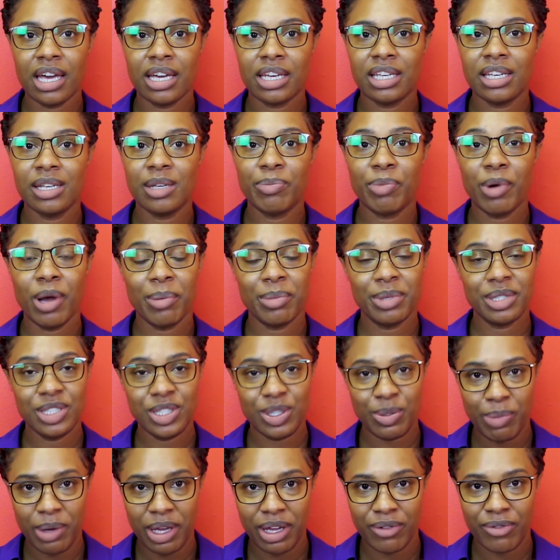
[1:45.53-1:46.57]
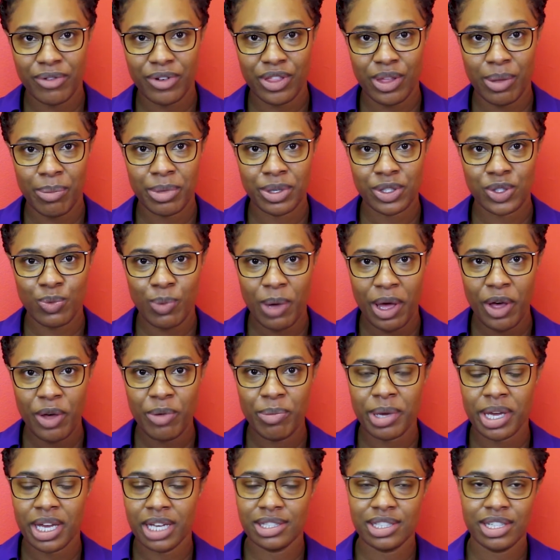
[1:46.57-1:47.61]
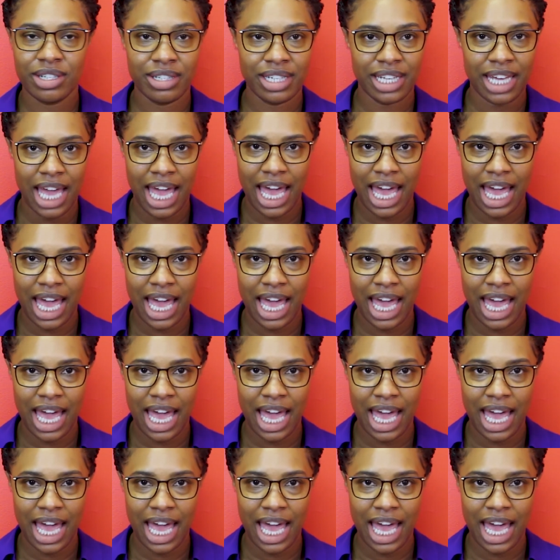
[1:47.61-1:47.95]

He promised to pay for them as well because I already